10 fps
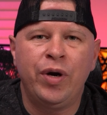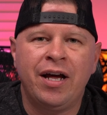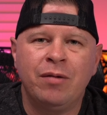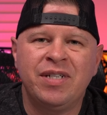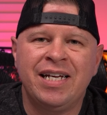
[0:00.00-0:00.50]
When
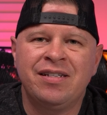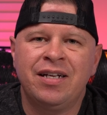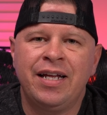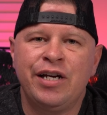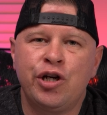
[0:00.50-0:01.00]
it comes to
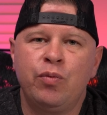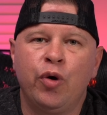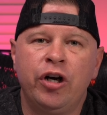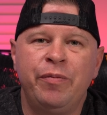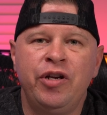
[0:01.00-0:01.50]

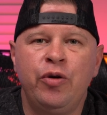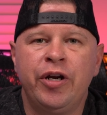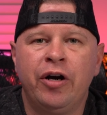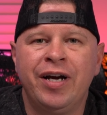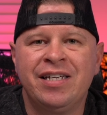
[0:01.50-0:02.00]
installation, we're going to be
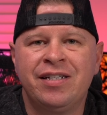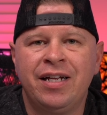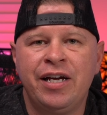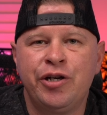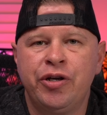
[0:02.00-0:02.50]
doing our
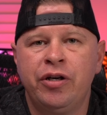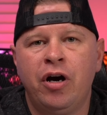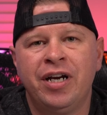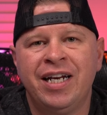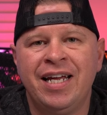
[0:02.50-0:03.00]
installation
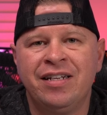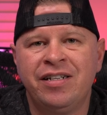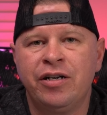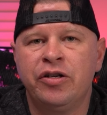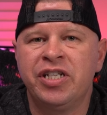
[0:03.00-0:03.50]
on an
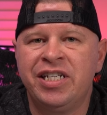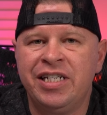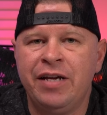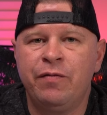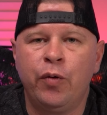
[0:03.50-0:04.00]
Intel
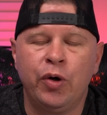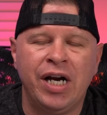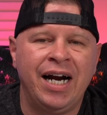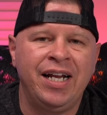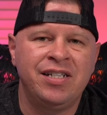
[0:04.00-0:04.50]

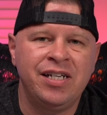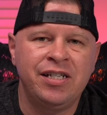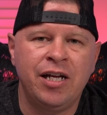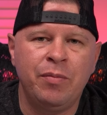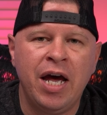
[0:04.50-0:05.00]
Z490
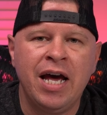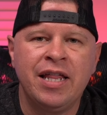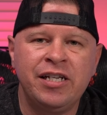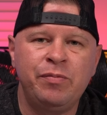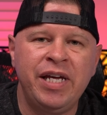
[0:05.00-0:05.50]
system.
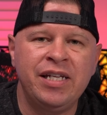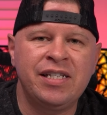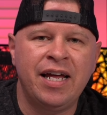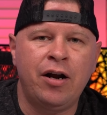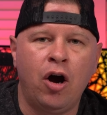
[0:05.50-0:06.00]
This
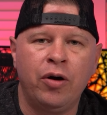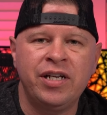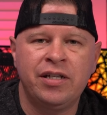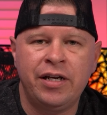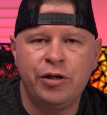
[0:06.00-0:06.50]
means that our
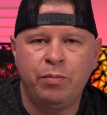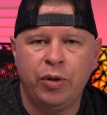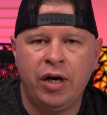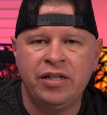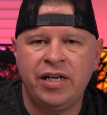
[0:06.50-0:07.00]
installation
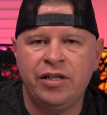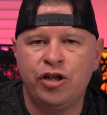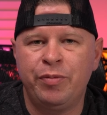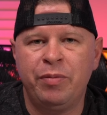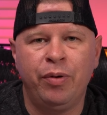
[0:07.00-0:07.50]
process
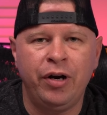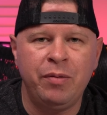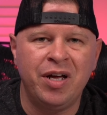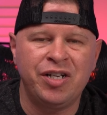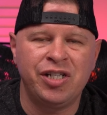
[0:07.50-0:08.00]
should be
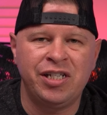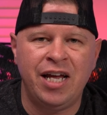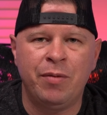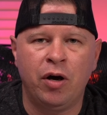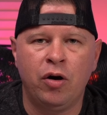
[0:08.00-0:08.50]
pretty much the
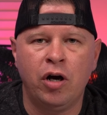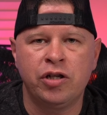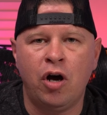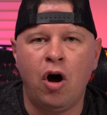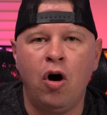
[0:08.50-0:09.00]
same
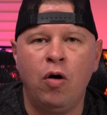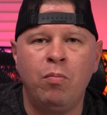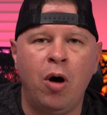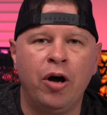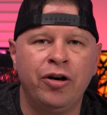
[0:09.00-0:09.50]
across all
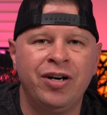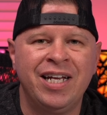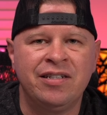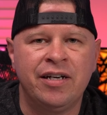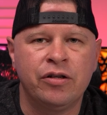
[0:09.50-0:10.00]
modern
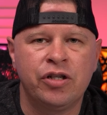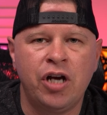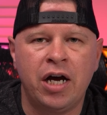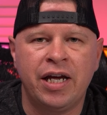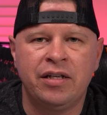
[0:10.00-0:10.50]
Intel
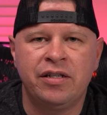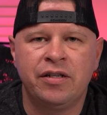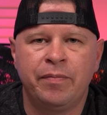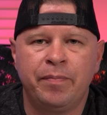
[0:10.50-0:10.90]
sockets.